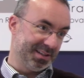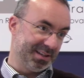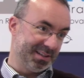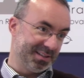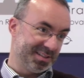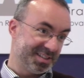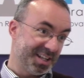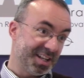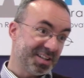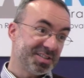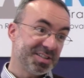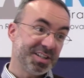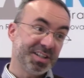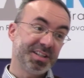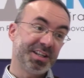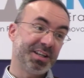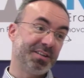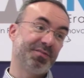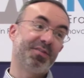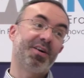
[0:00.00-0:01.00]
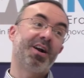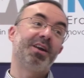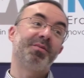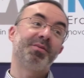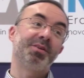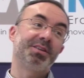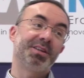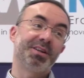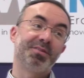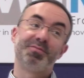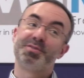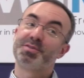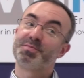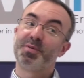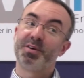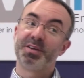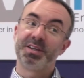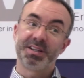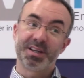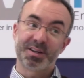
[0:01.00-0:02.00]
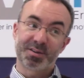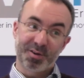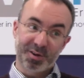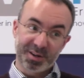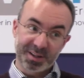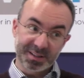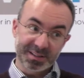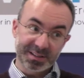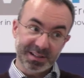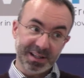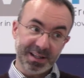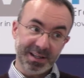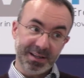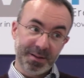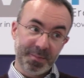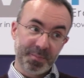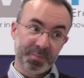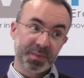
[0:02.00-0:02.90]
sensing the environment and responding accordingly,